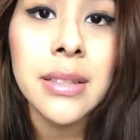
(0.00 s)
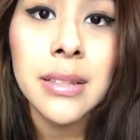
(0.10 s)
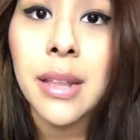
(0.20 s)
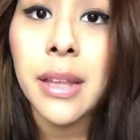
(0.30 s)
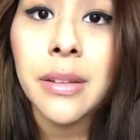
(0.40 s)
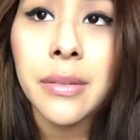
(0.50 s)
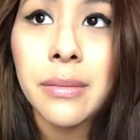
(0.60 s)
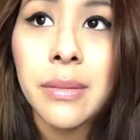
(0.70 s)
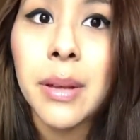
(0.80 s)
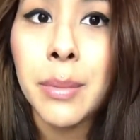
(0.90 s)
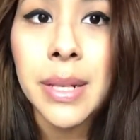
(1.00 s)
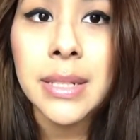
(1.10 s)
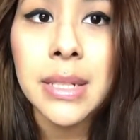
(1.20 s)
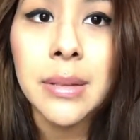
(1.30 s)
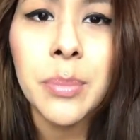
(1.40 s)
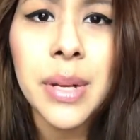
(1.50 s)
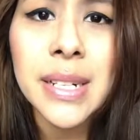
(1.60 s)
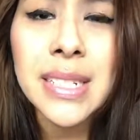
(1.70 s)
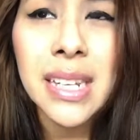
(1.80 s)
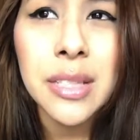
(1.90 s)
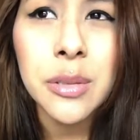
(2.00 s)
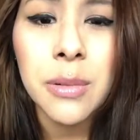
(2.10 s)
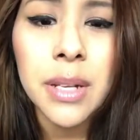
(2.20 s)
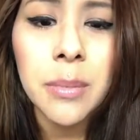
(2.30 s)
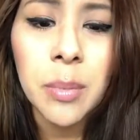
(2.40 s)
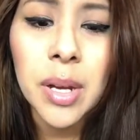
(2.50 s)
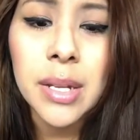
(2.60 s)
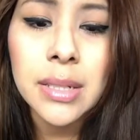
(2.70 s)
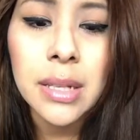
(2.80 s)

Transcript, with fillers: It's like amazing. But it's like 20 bucks,